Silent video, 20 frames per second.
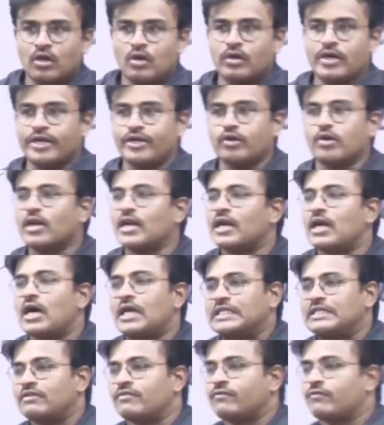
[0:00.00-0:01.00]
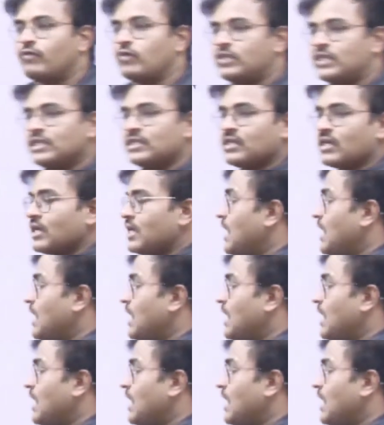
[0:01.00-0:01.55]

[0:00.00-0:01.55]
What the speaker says: Okay, Tudor arch or four-centered